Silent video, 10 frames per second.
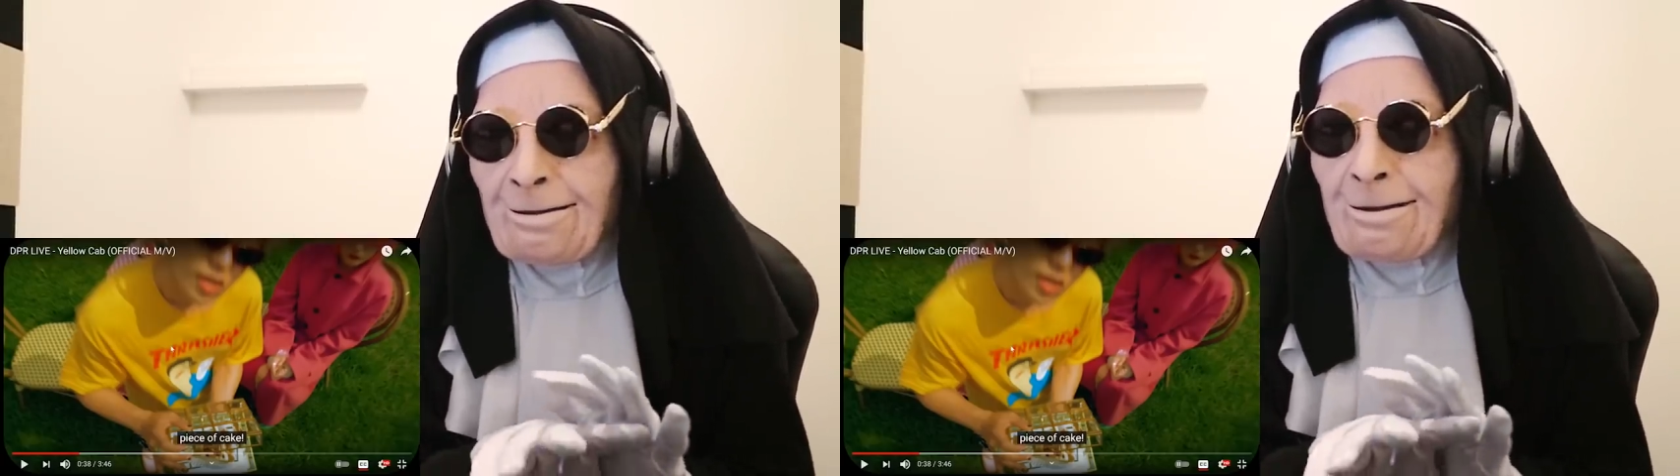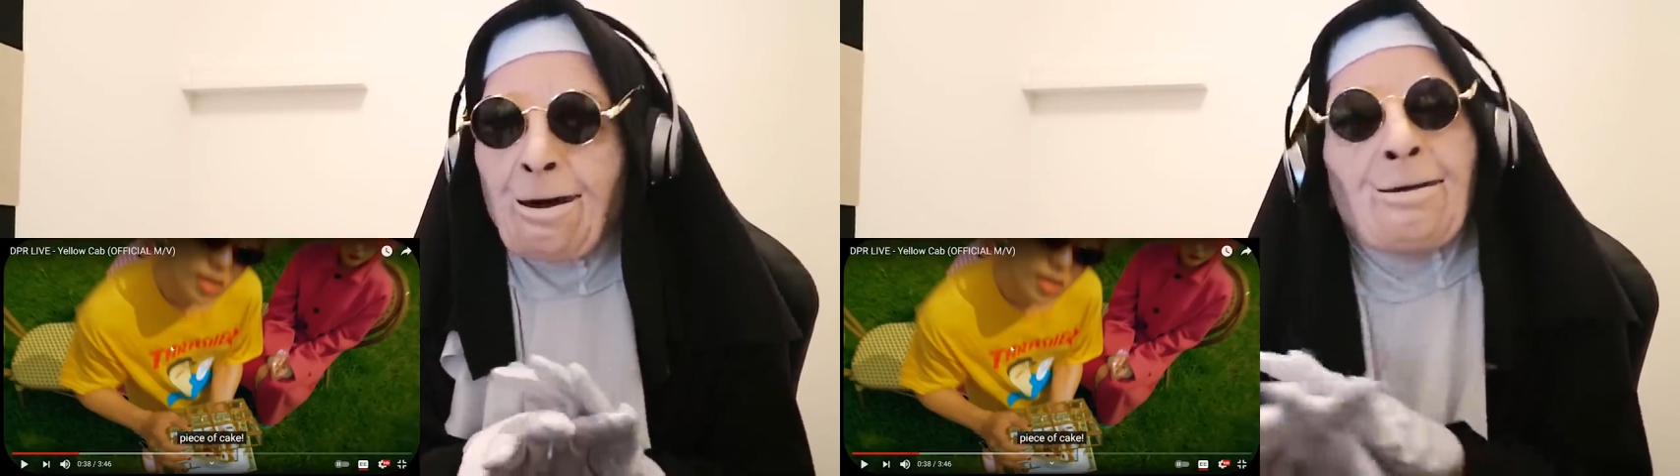
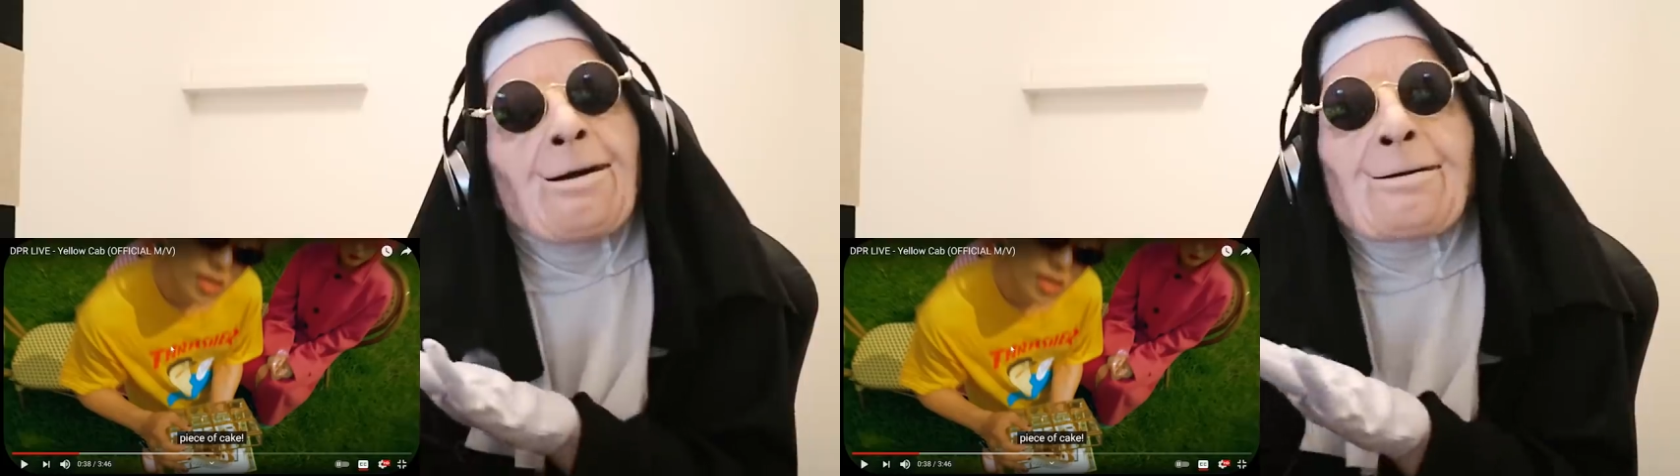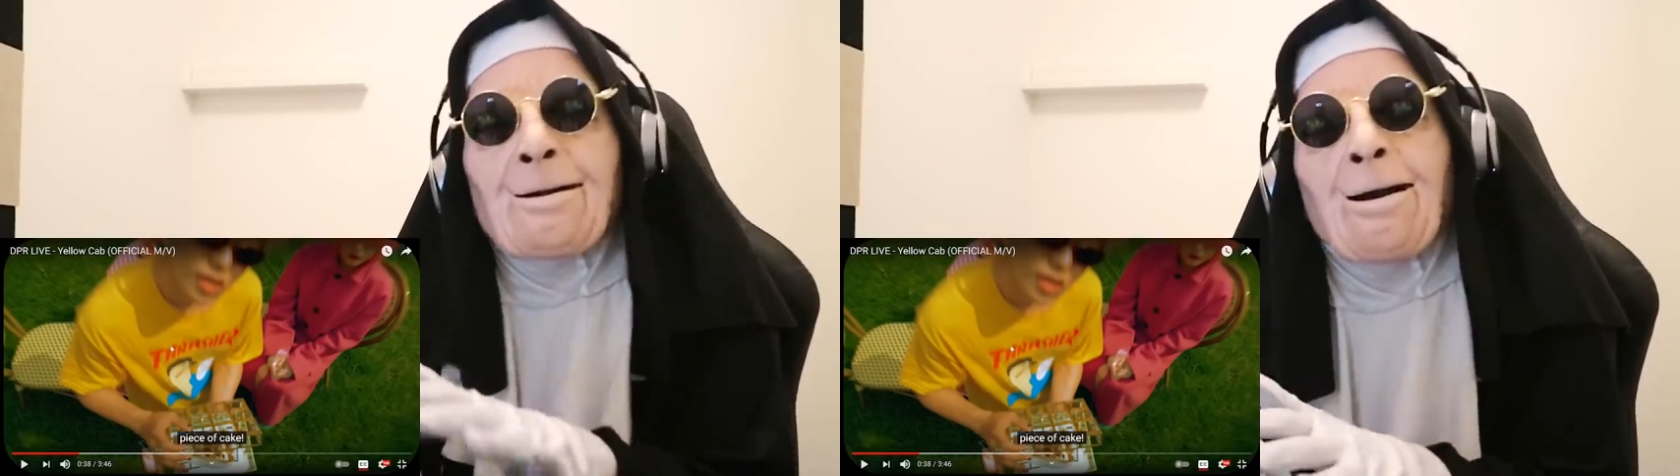
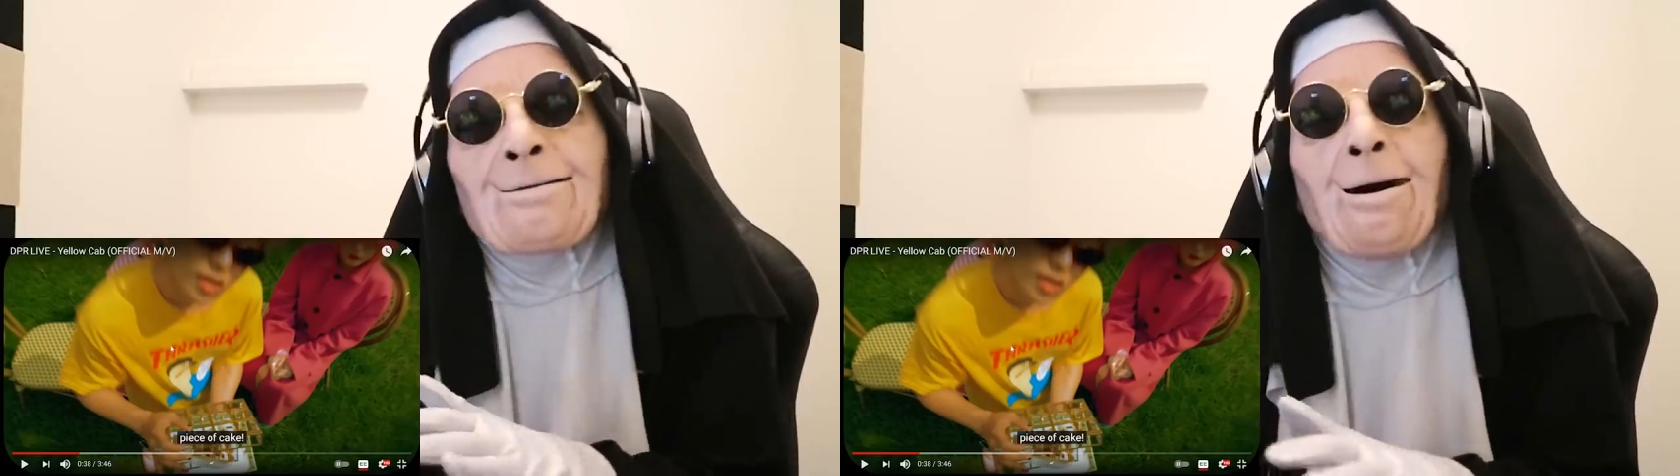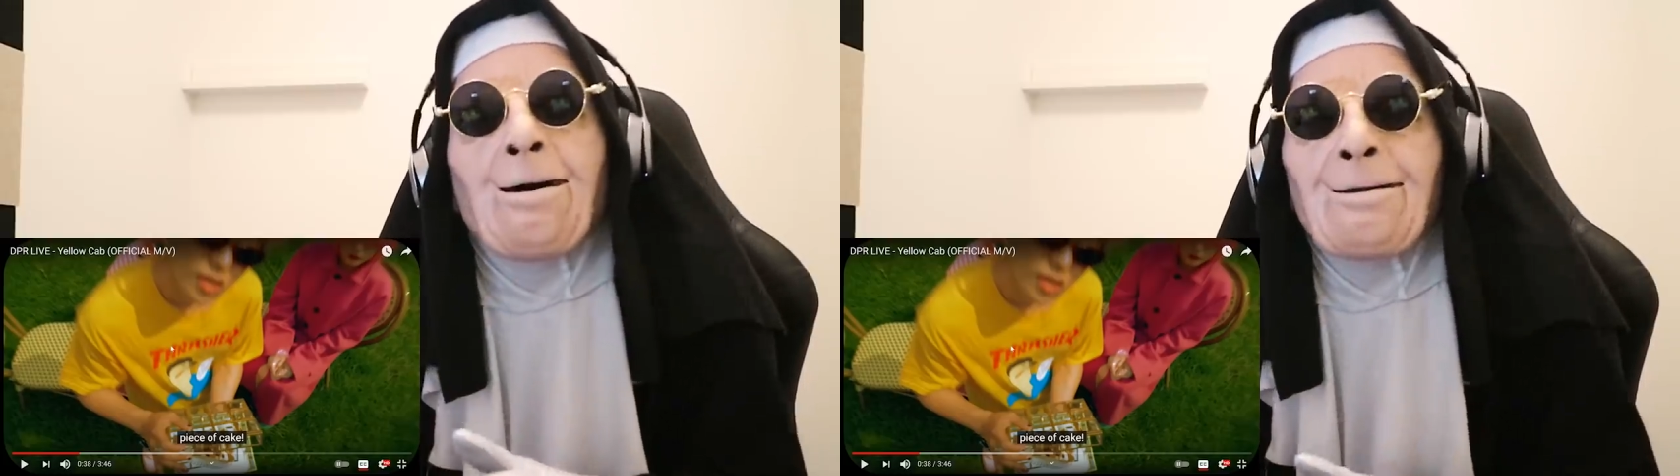
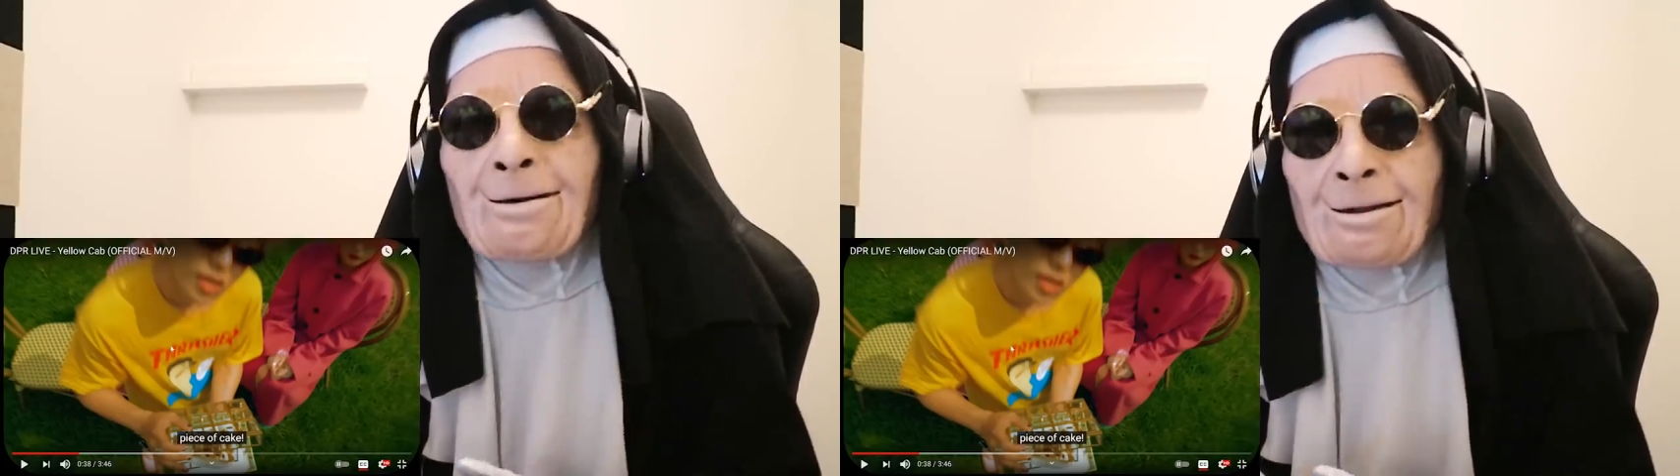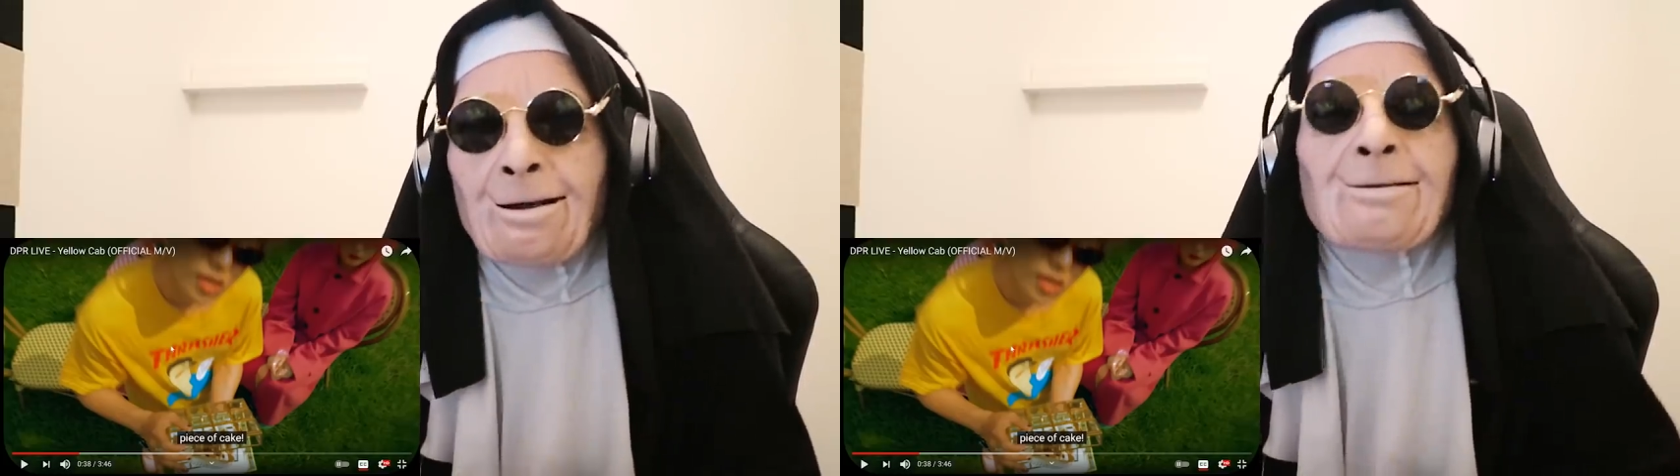choreographed
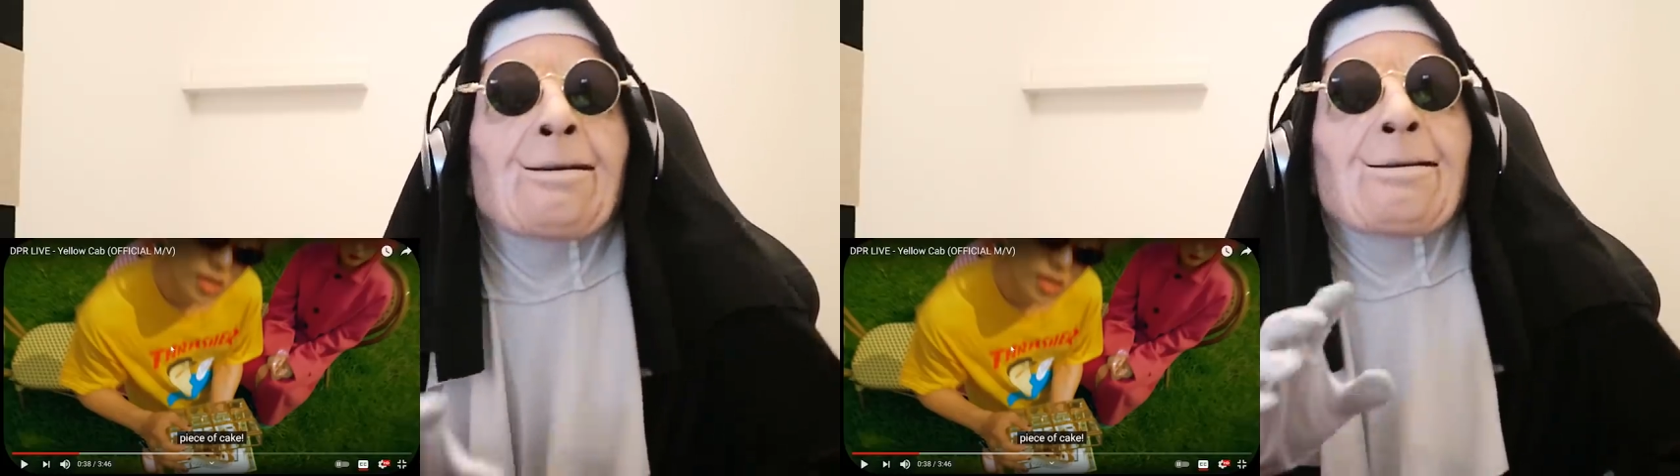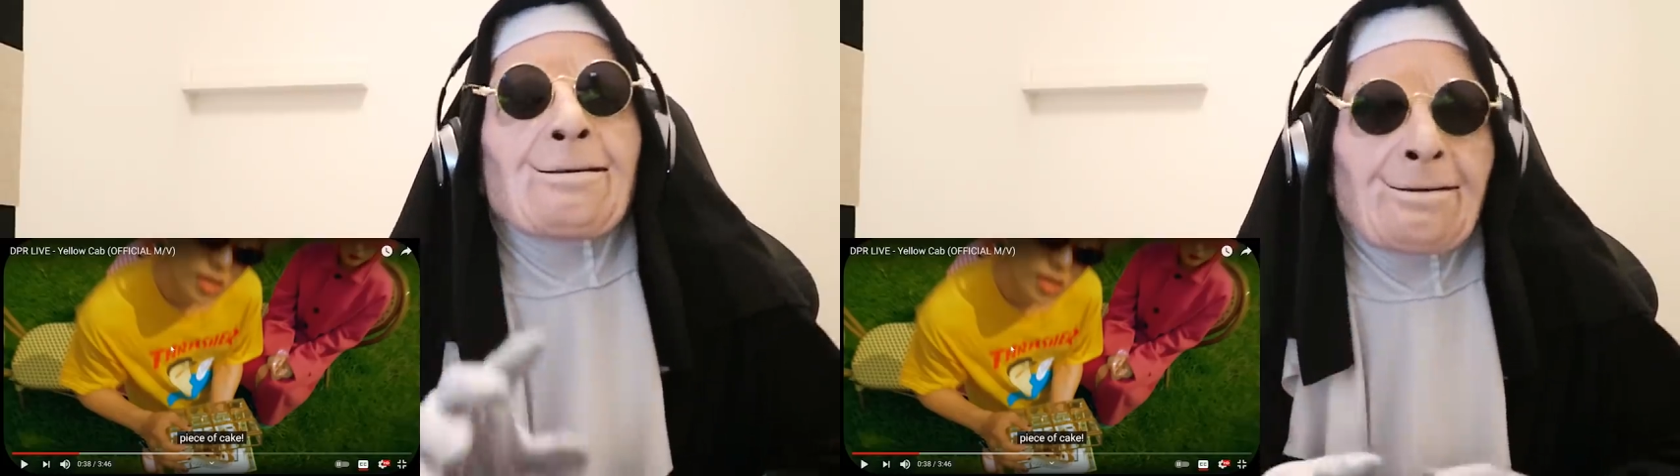almost, you know what I'm
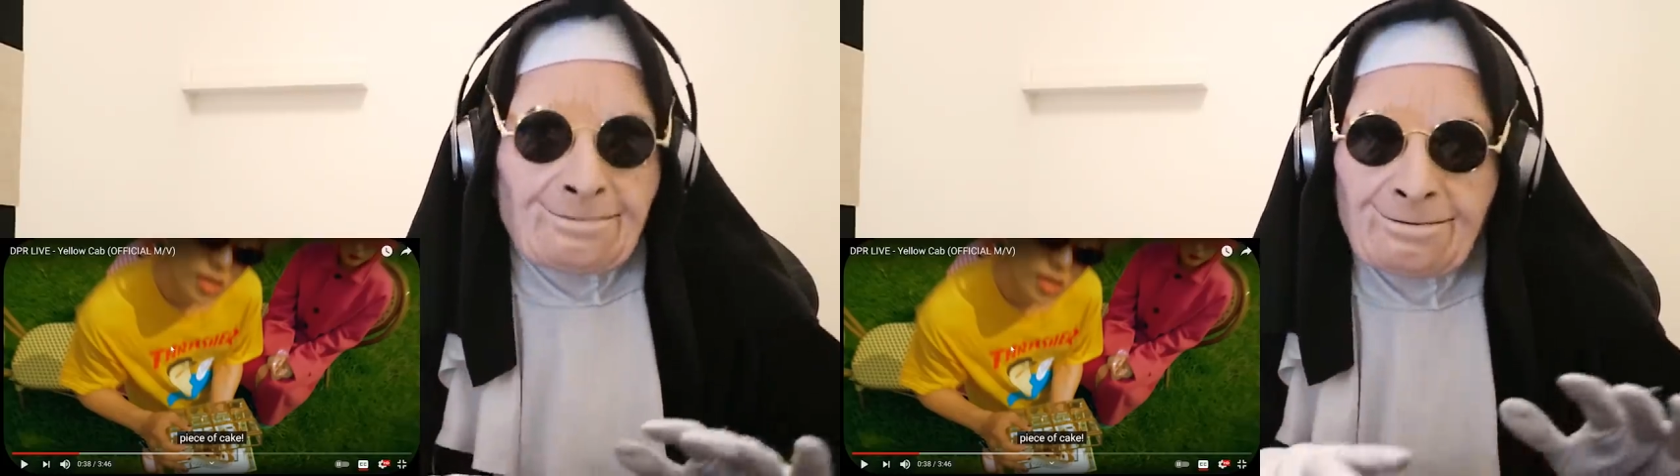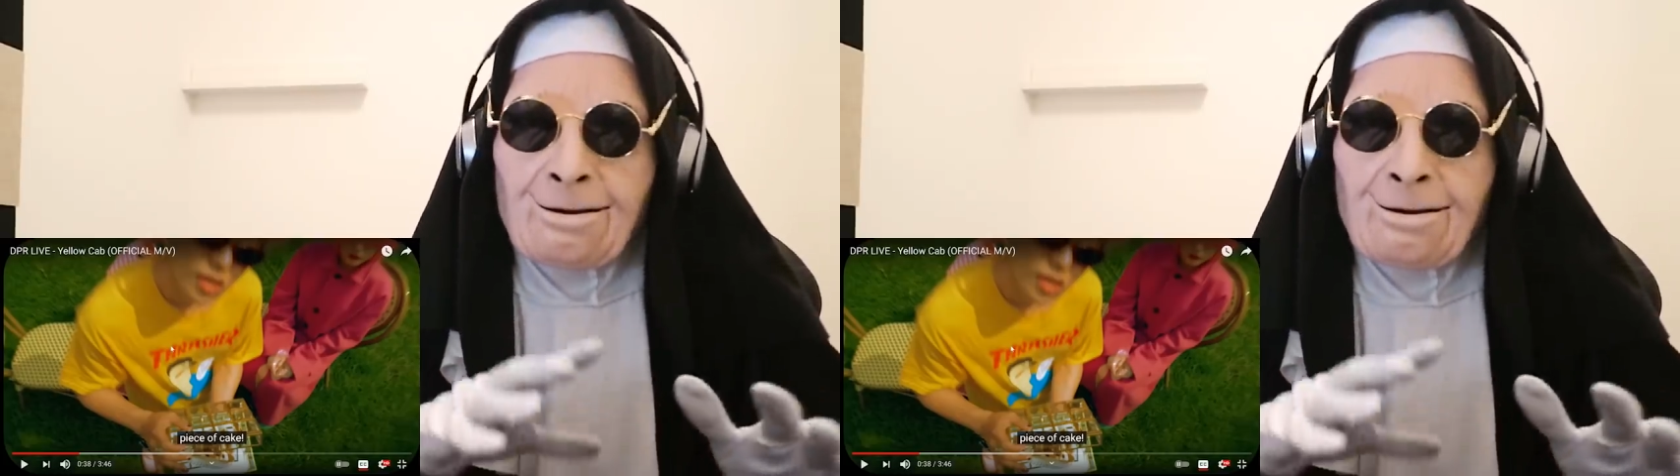saying,